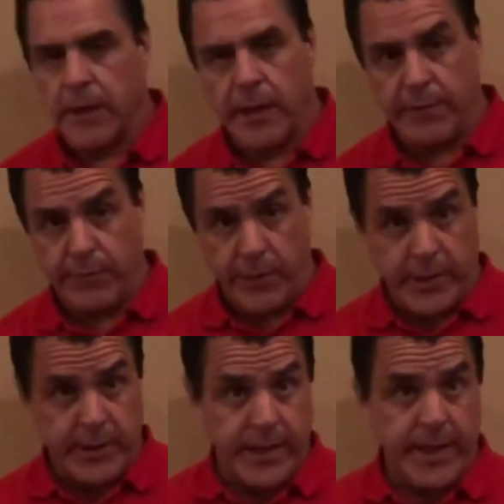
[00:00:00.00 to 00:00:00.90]
And for our
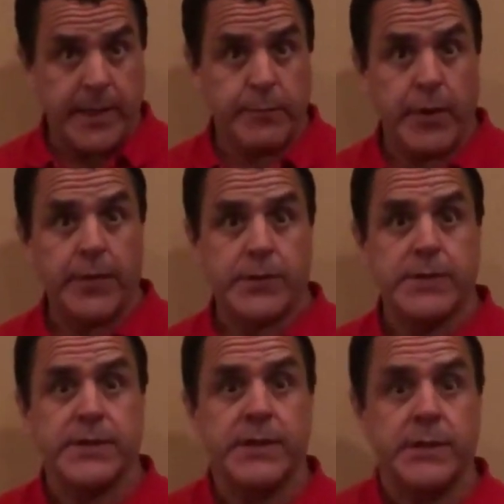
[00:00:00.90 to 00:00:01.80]
Canadian brothers
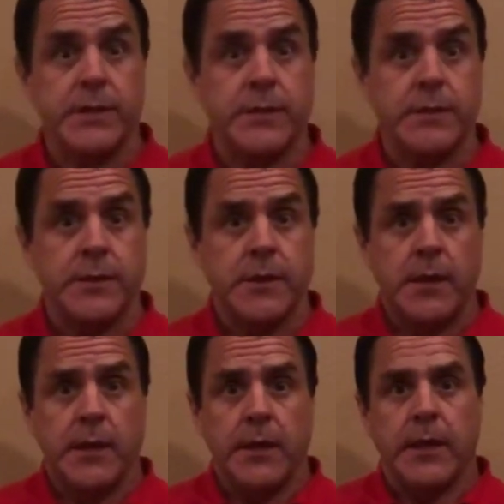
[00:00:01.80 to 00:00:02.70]
and sisters,
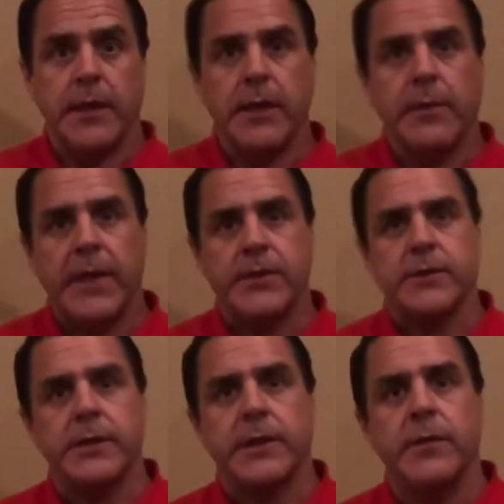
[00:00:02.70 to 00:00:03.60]
you need to make
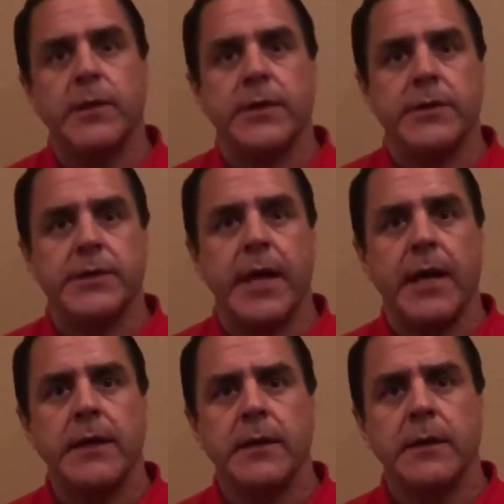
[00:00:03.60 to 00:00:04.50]
sure that you
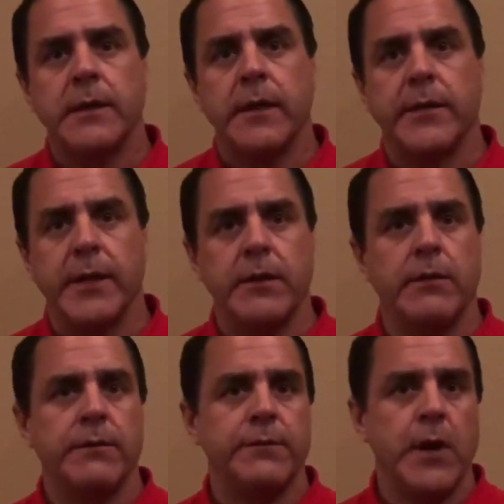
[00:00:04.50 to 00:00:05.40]
understand and that you
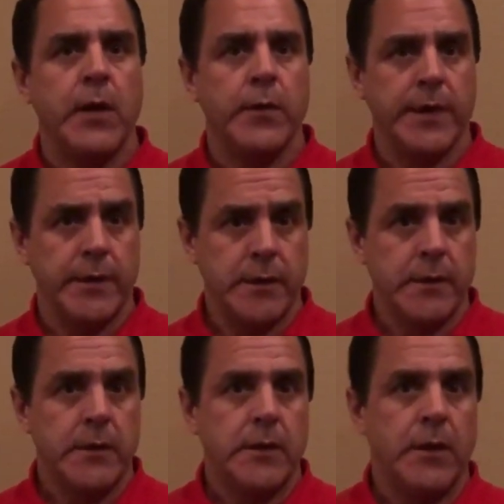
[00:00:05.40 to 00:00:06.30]
are following
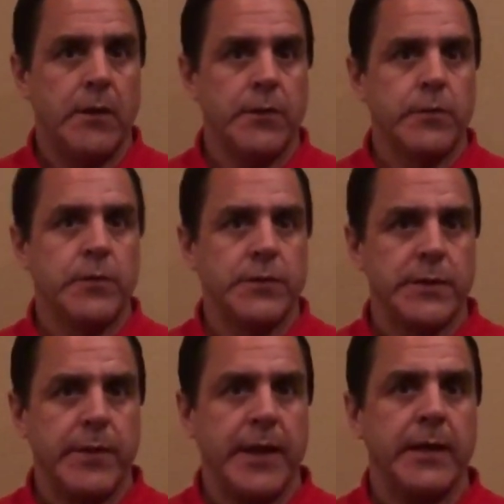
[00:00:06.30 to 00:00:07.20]
all the rules
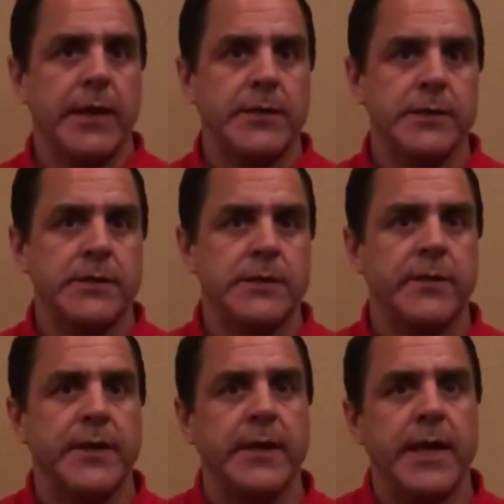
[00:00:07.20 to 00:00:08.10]
and regulations of
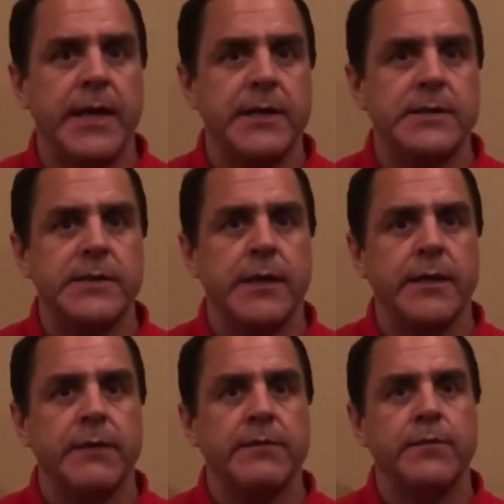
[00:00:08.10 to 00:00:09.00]
the Canadian
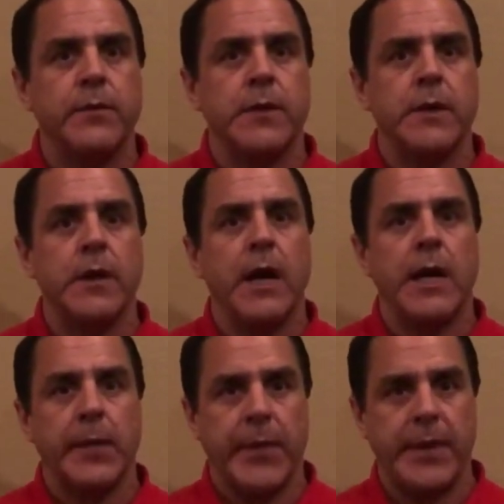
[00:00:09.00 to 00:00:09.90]
Center for
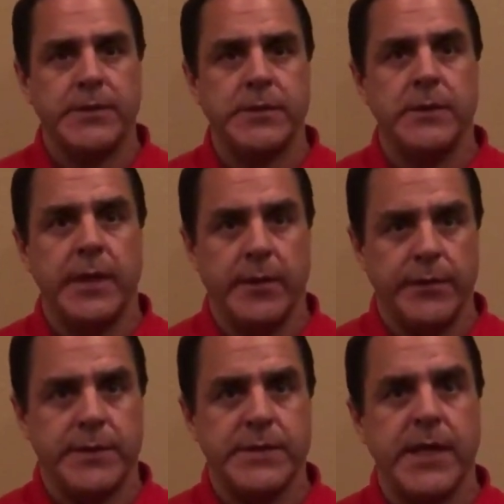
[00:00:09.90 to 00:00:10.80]
Occupational
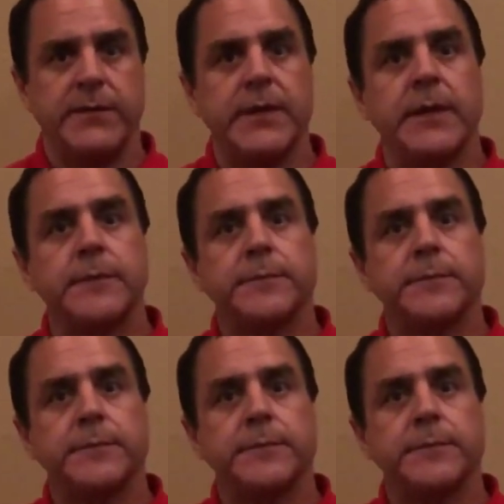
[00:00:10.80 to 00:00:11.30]
Health and Safety.